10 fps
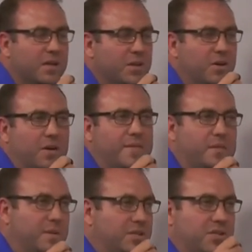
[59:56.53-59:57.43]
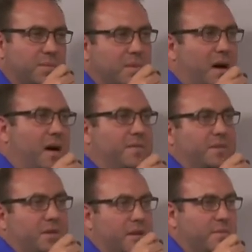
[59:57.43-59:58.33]
You don't have to be shipped off,
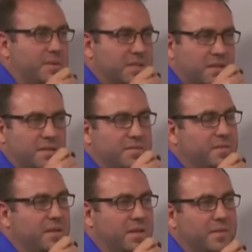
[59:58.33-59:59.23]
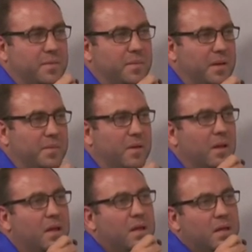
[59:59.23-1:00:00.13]
and you don't have to be sent to 15 different people.